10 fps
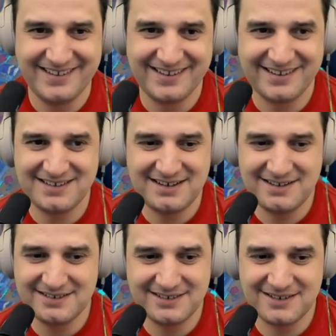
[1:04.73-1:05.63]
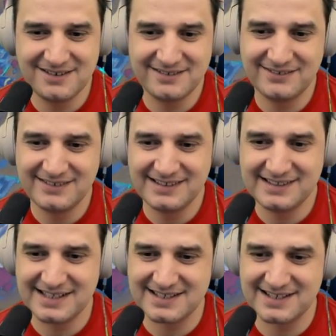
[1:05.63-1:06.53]
oh no, it
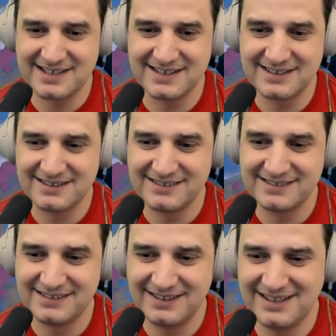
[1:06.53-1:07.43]
doesn't care. It